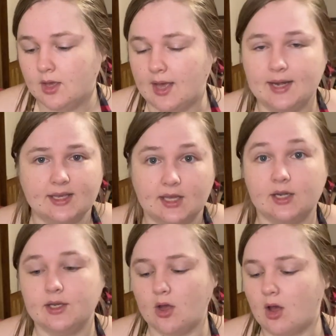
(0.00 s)
I didn't get
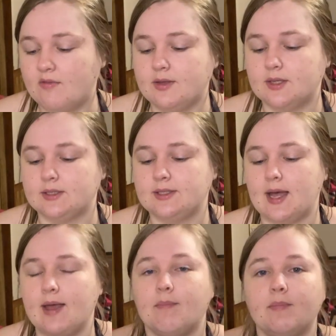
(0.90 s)
any coffee this
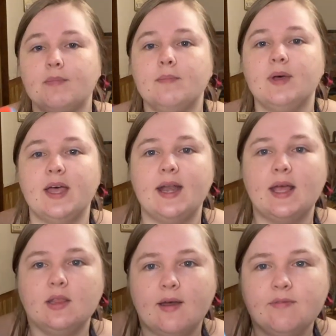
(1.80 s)
time, but I
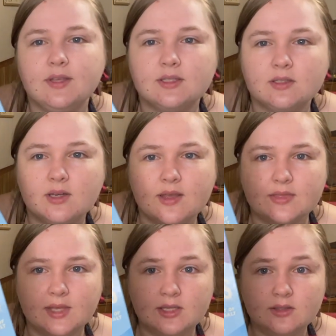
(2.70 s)
love these nut
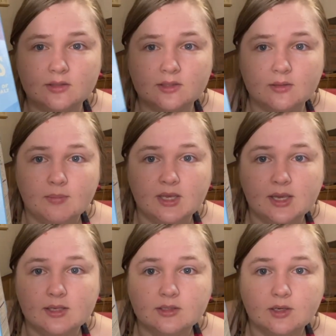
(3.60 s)
thins
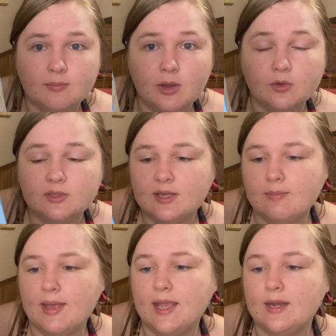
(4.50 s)
because they're mostly
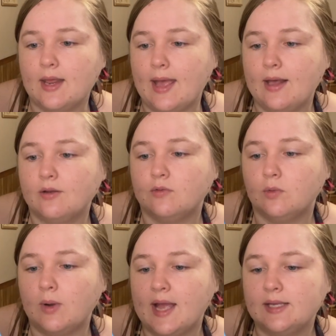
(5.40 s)
made out of
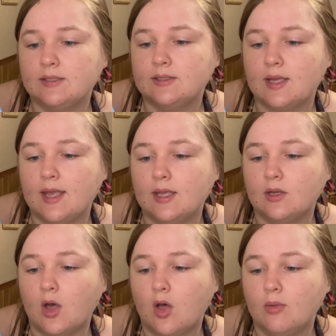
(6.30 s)
rice and
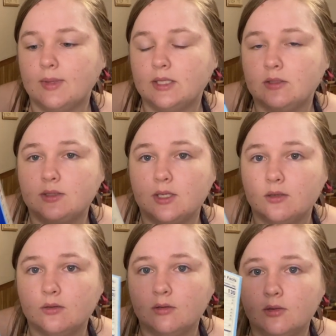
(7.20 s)
almonds,
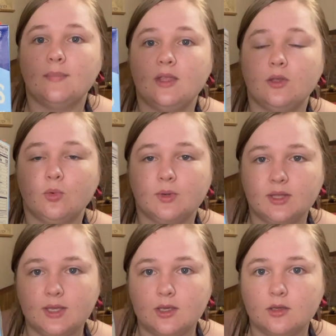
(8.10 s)
and they're
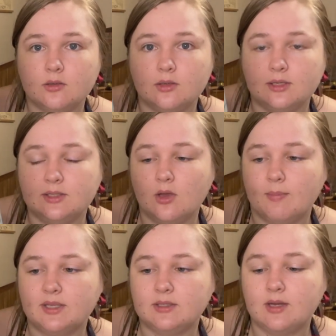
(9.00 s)
really easy on
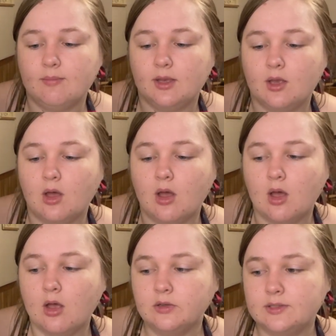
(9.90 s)
my stomach.
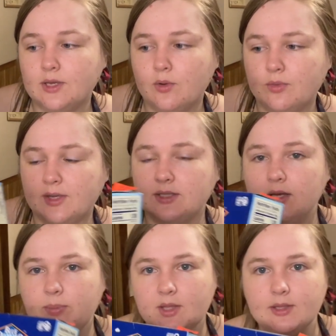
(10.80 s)
Also, they
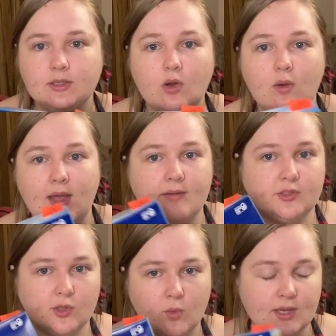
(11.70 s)
typically don't have
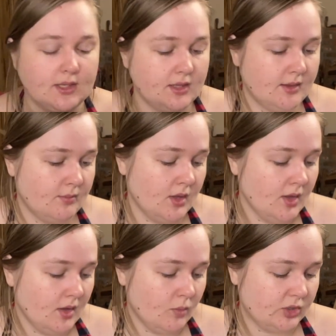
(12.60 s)
soy in them,
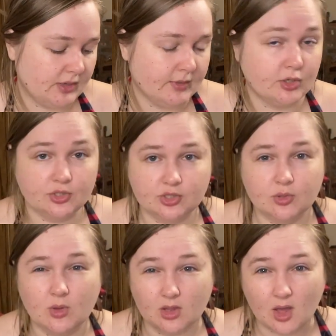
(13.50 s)
which I'm allergic
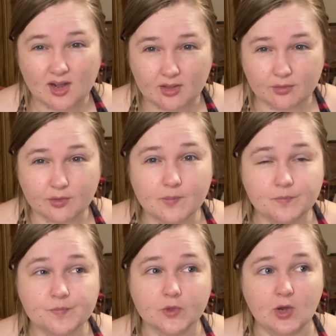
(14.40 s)
to. A lot of
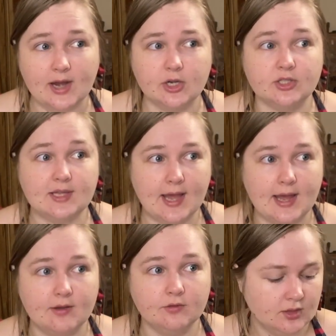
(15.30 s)
crackers
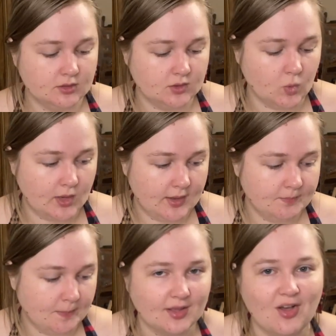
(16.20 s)
have soy,
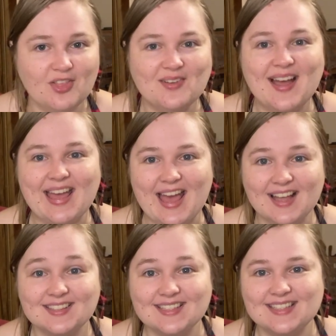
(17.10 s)
although I
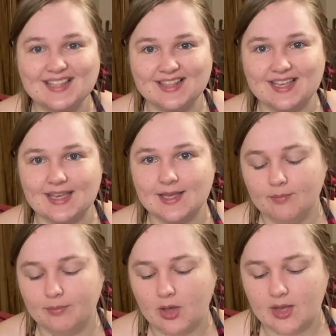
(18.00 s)
accidentally
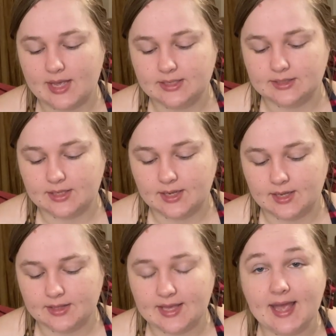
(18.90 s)
bought,
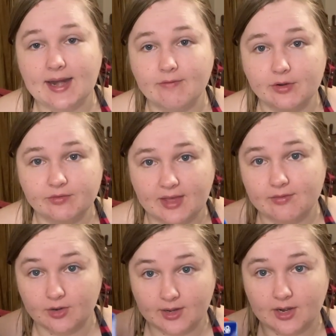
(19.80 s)
they had every
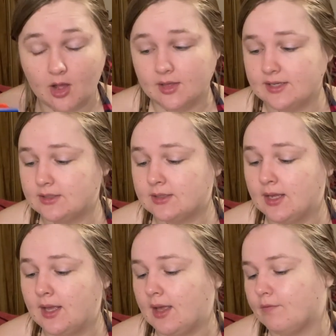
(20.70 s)
flavor at Ollie's
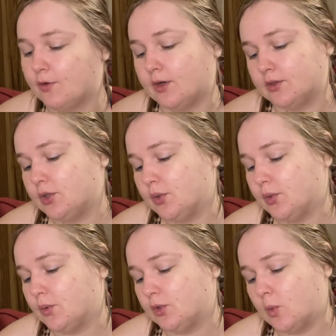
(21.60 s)
for
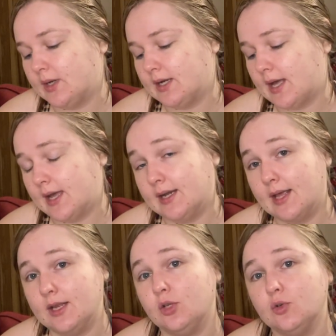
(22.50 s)
$2.29,
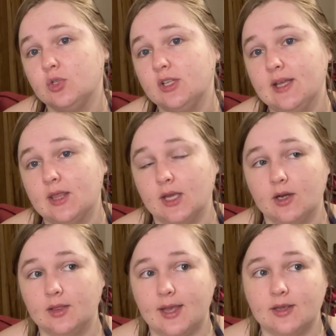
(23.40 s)
and usually
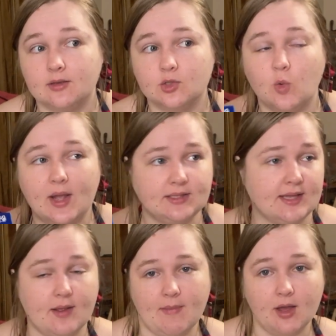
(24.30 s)
they're like twice
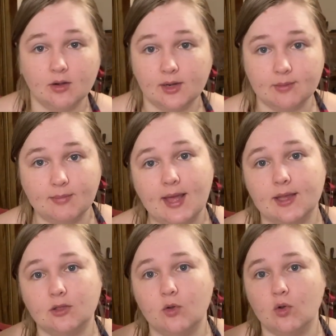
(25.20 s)
that amount at my
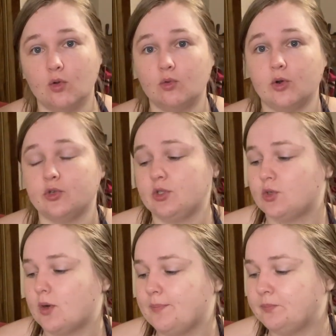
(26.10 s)
local grocery
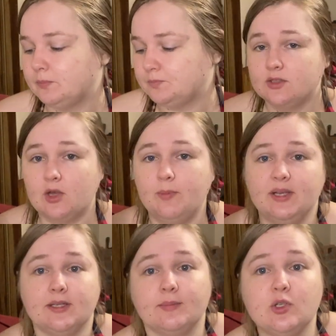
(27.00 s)
store. So I
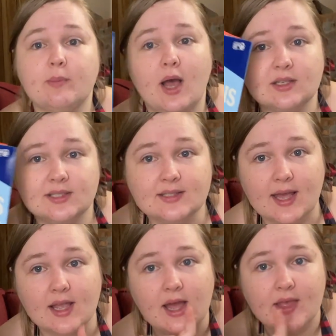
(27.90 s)
picked up 2 boxes.
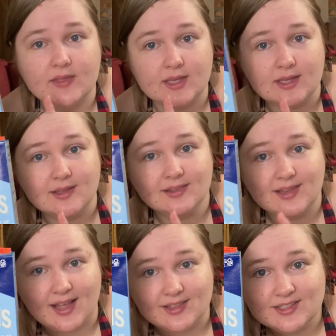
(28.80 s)
I got the
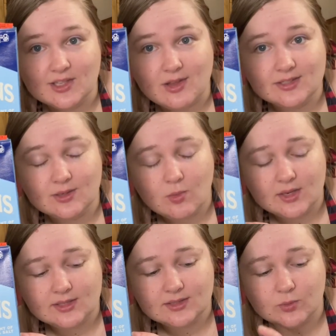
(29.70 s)
lightly salted
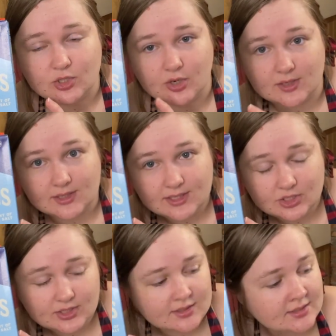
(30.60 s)
ones, which are
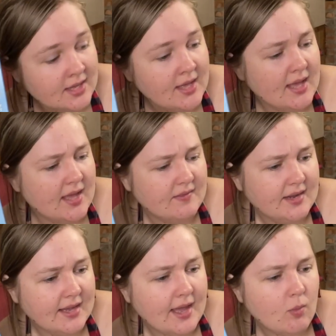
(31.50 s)
delicious, and then
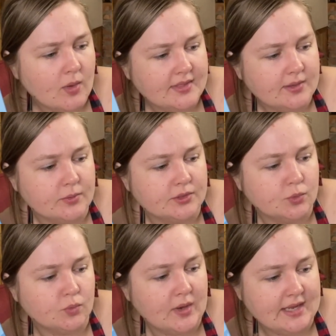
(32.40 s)
I got one that was
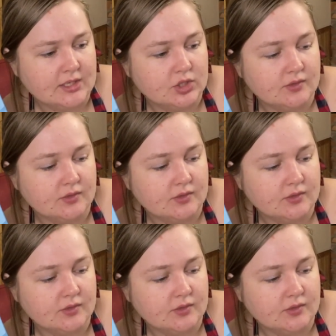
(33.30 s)
ranch